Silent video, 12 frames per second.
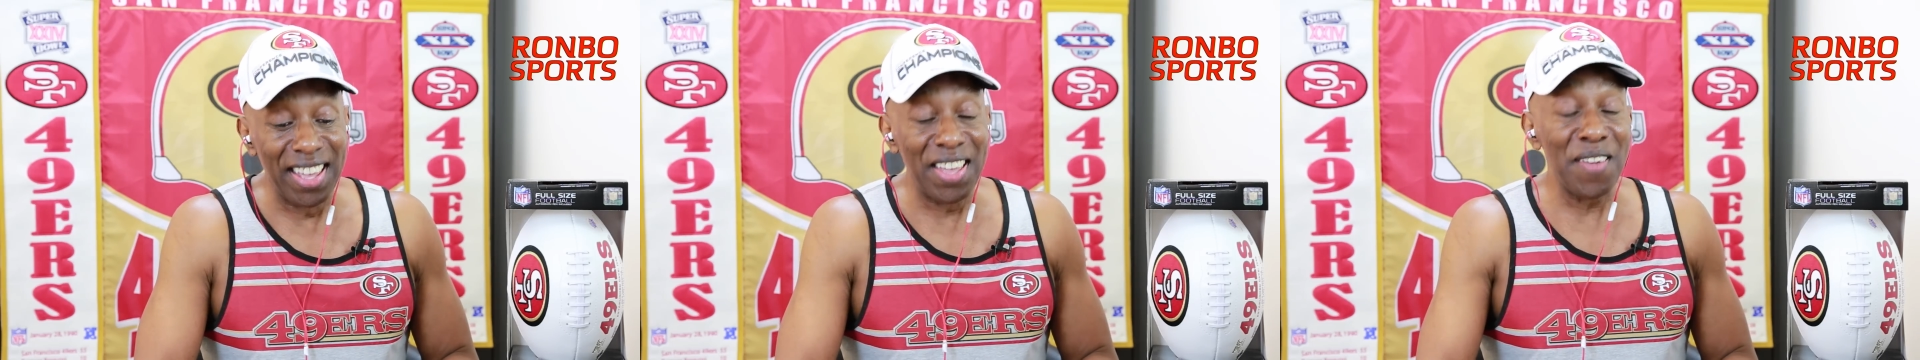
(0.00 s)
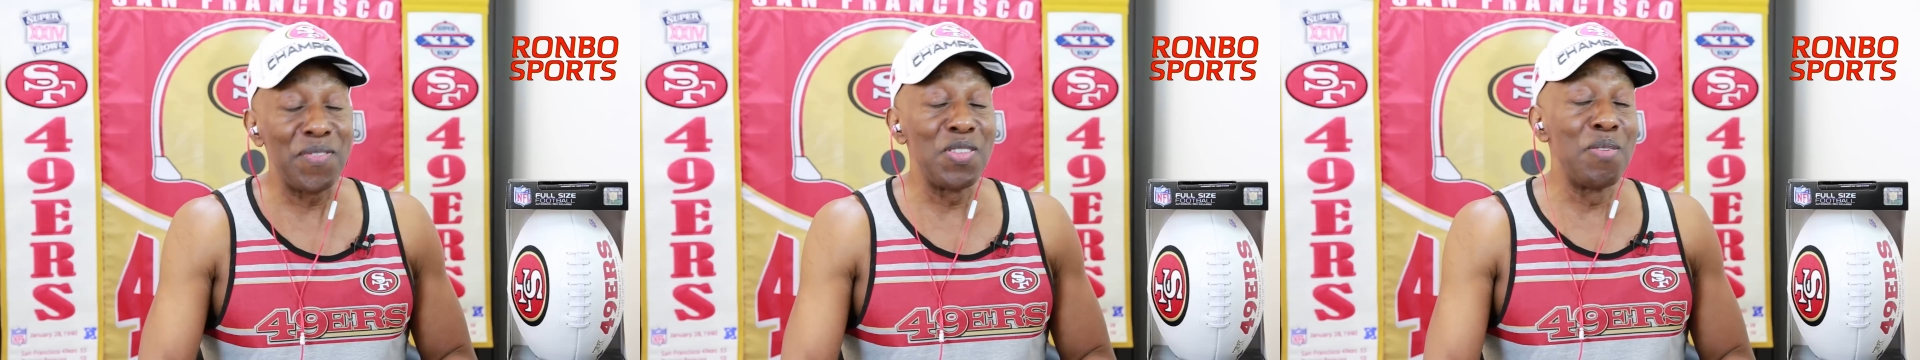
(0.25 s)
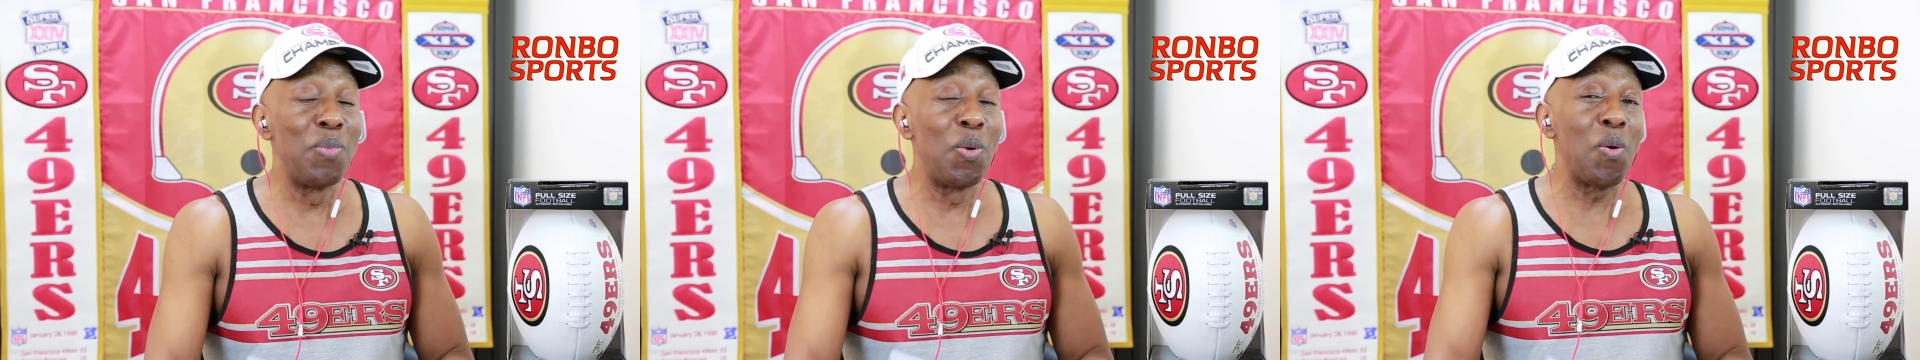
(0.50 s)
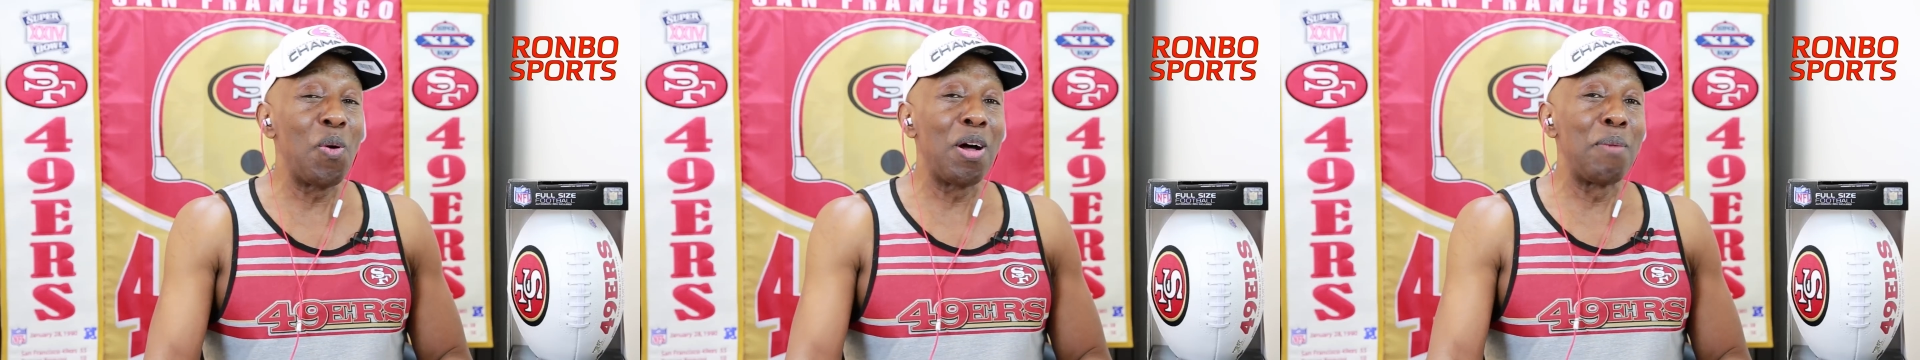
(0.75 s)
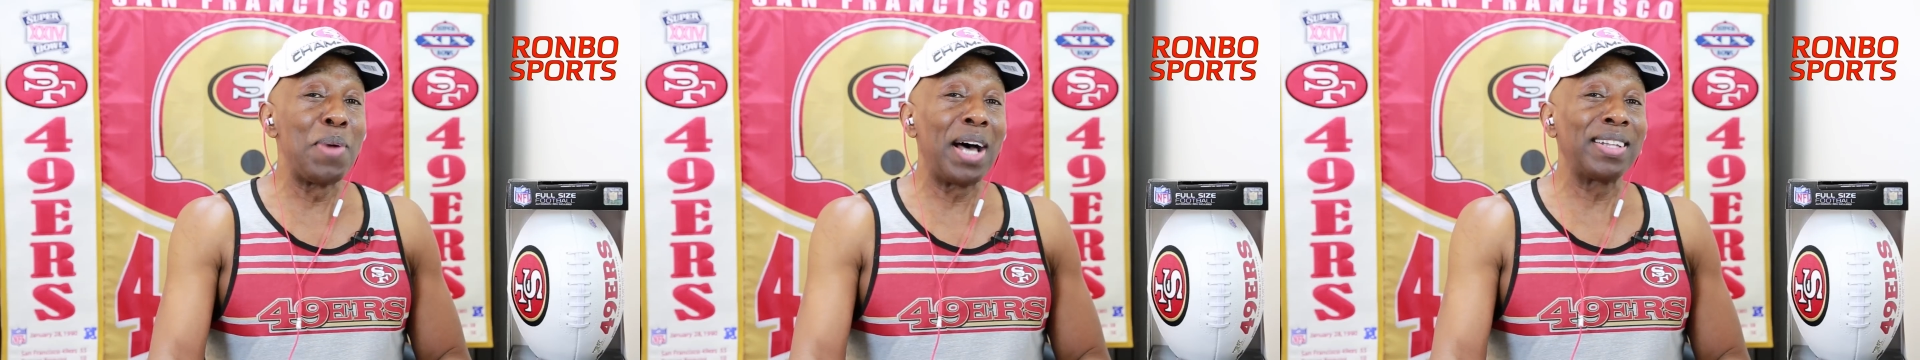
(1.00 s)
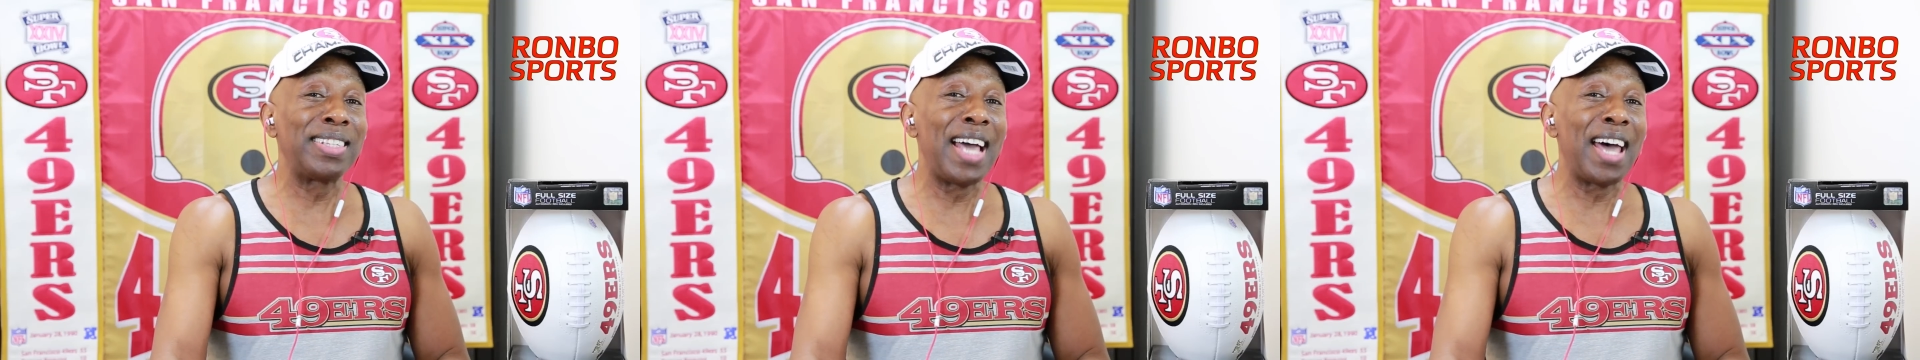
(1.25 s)
Give you more
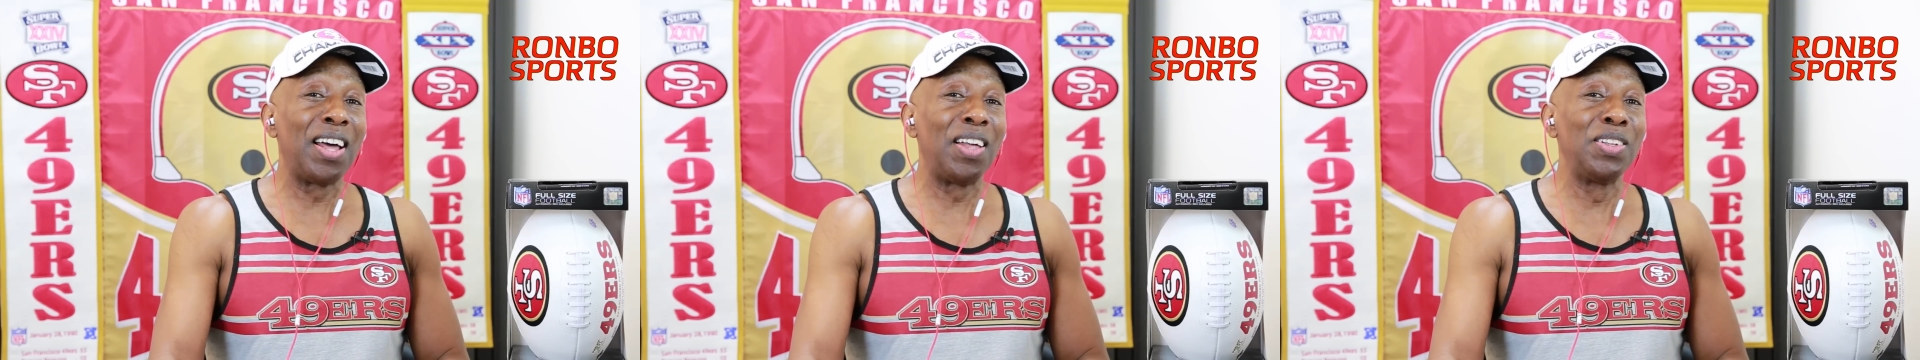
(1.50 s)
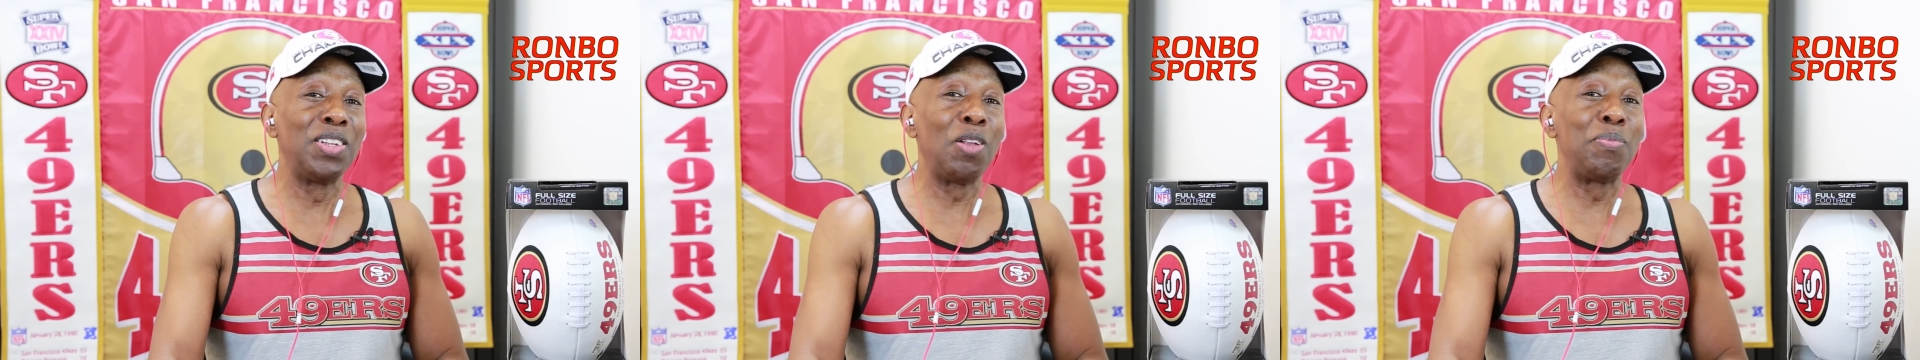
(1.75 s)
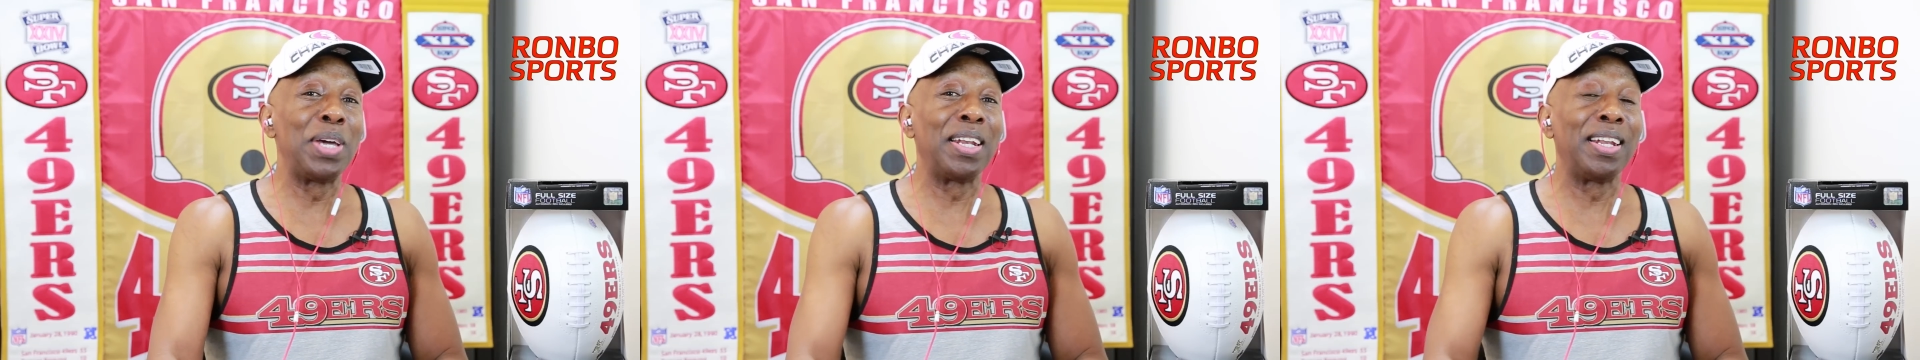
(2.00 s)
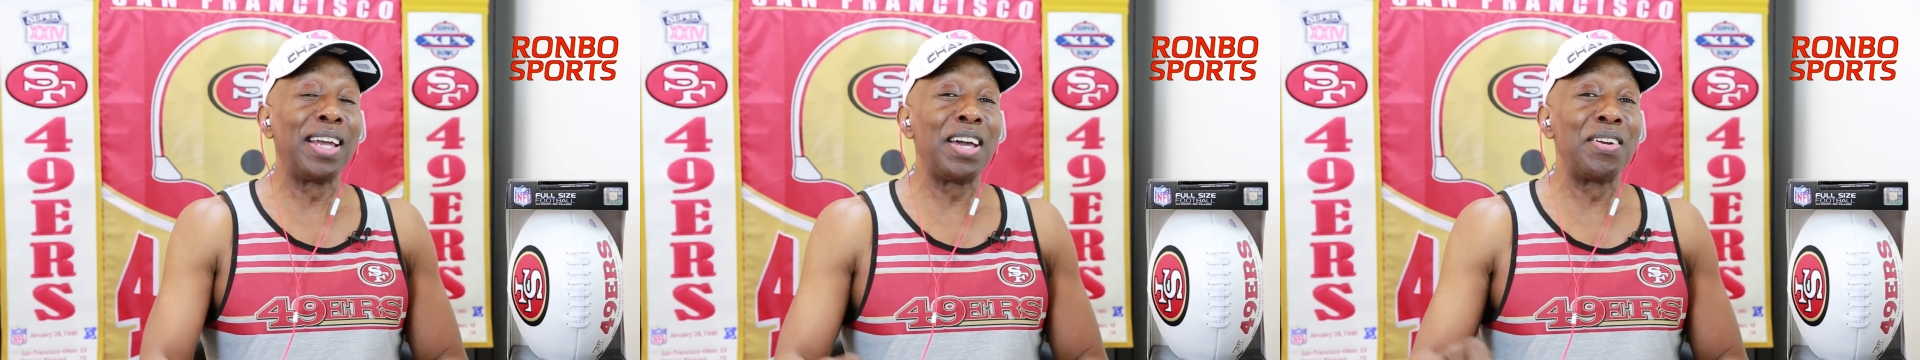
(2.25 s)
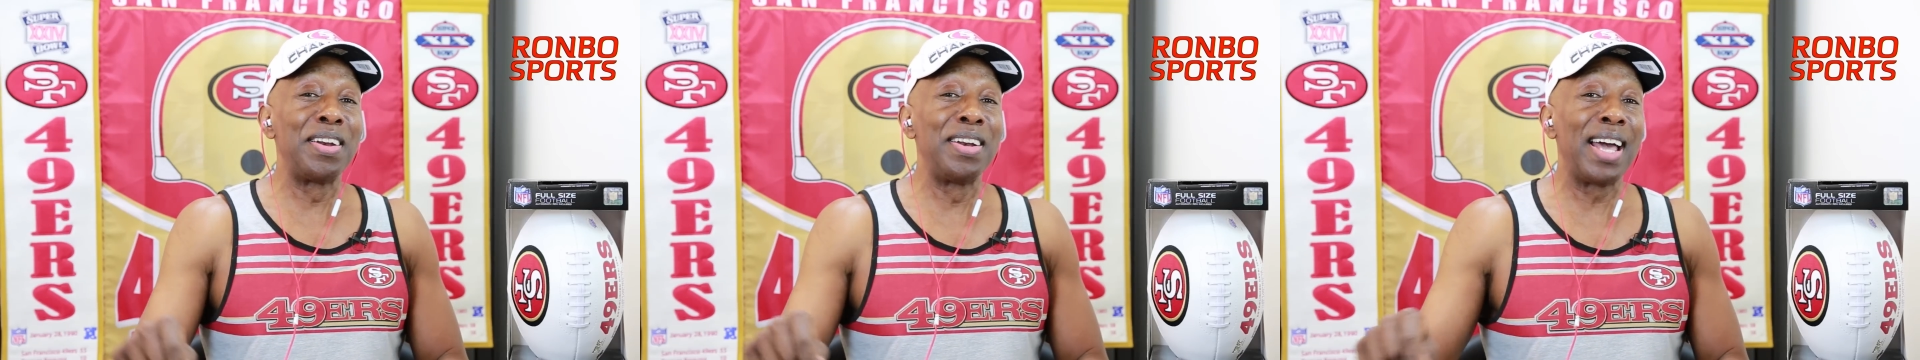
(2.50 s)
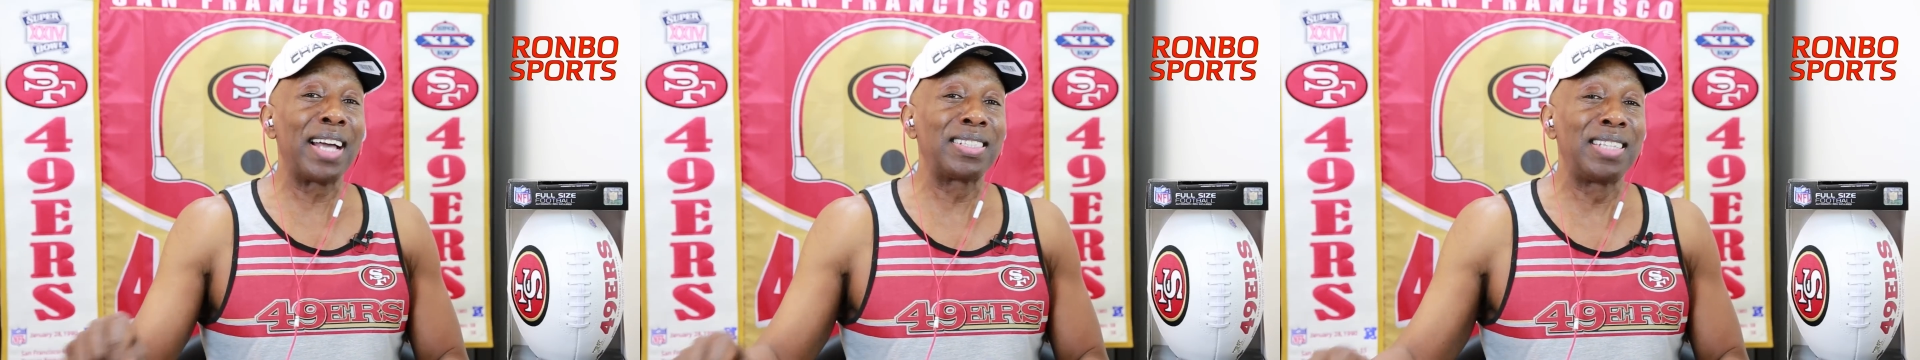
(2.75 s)
about that a little bit later
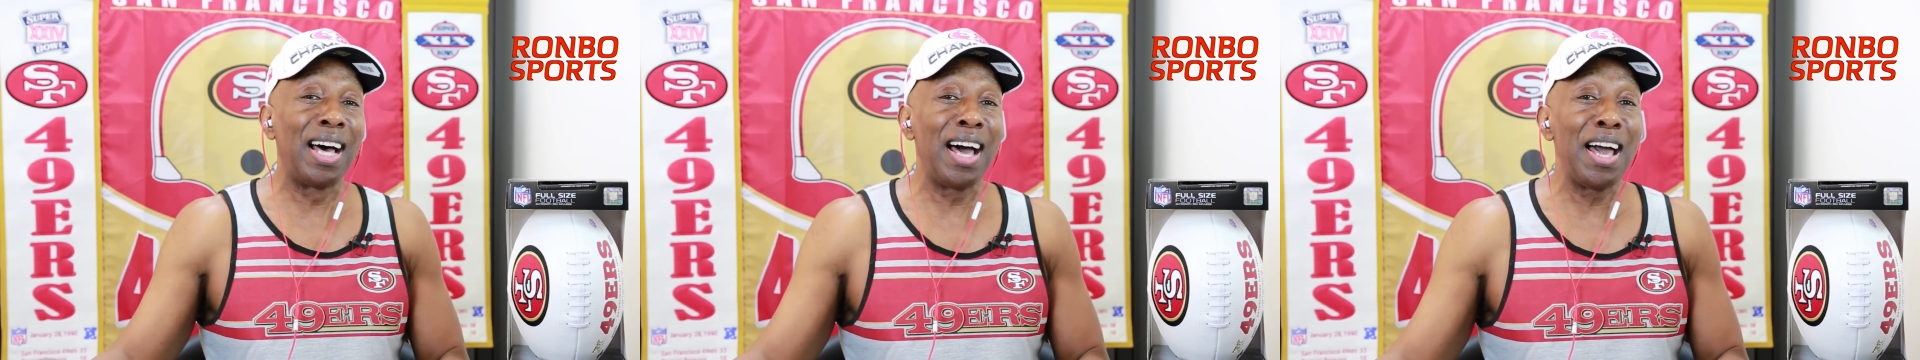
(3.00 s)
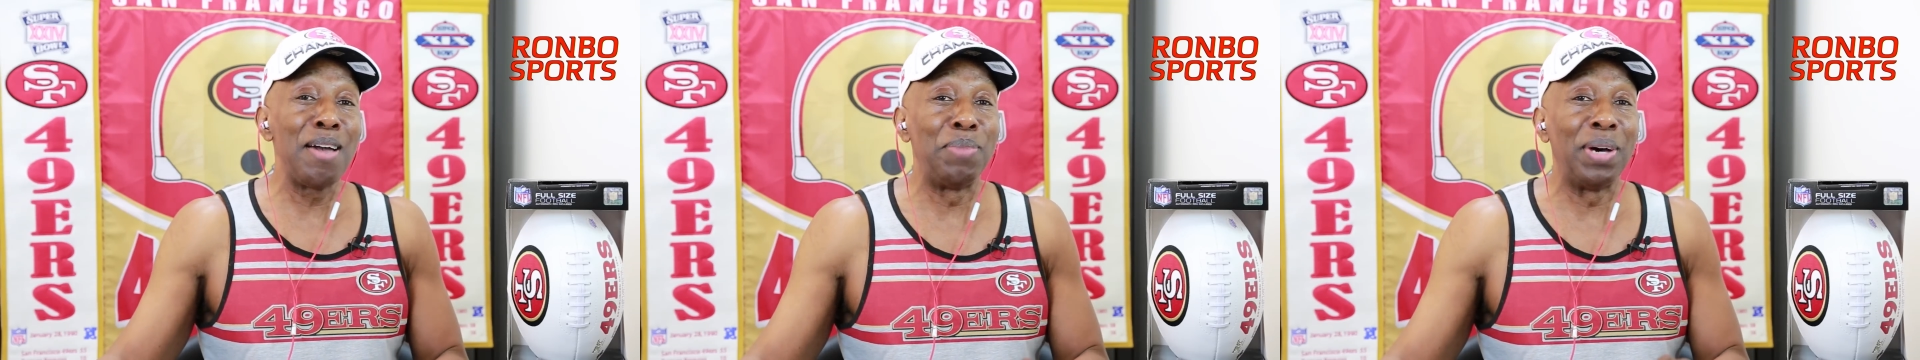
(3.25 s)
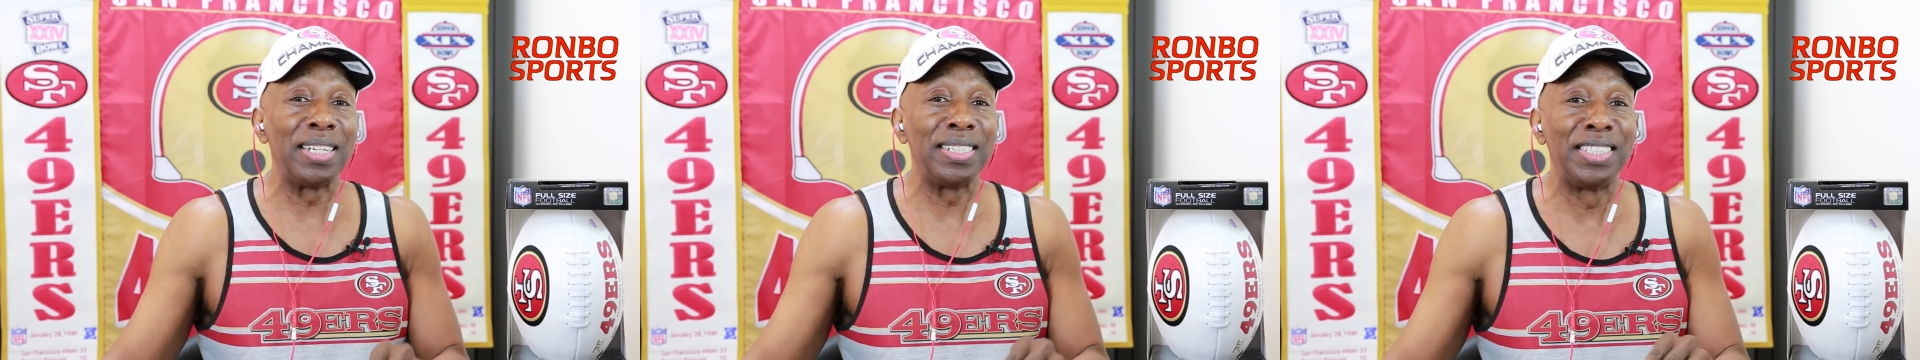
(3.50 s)
next time, but